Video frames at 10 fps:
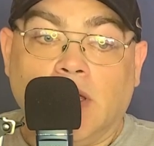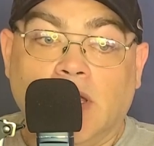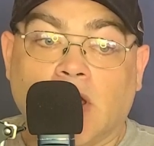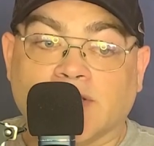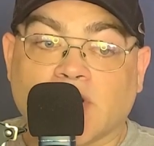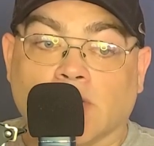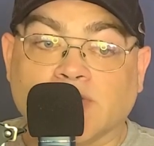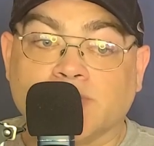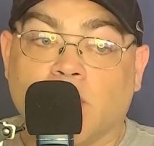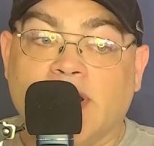He is
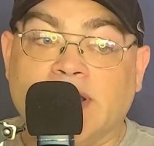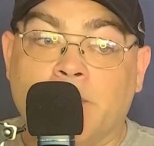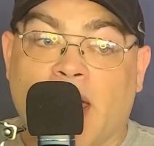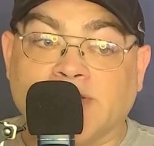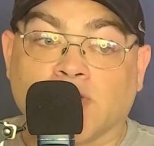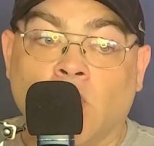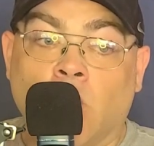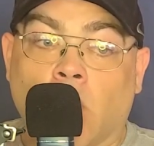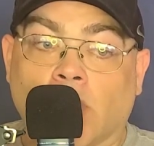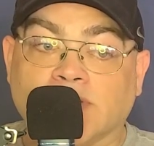also trained in magical
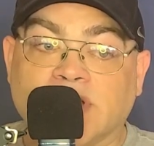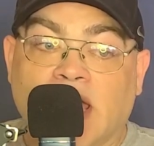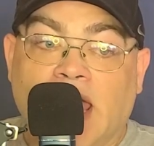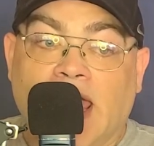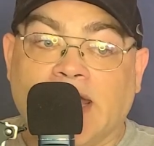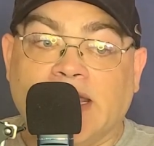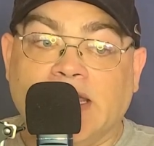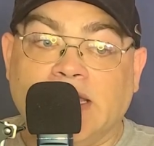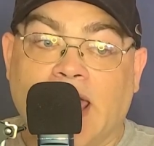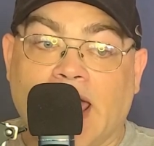wards, and
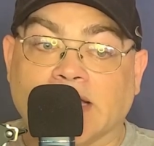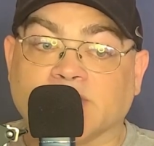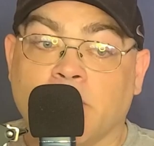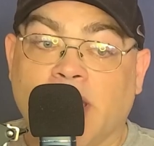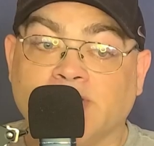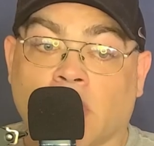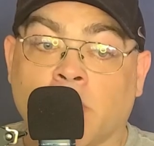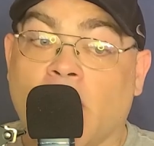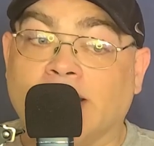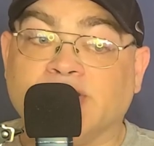he has mage
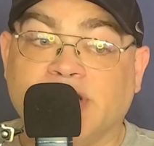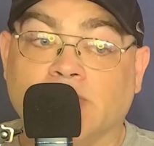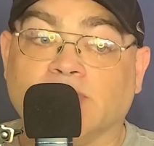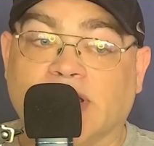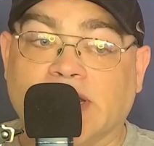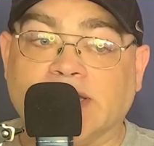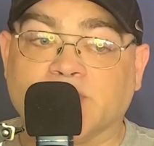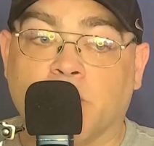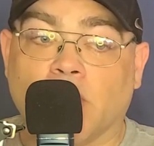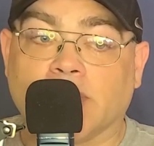armor and shield in his
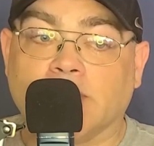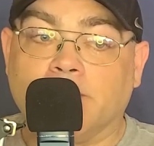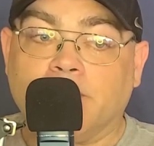book.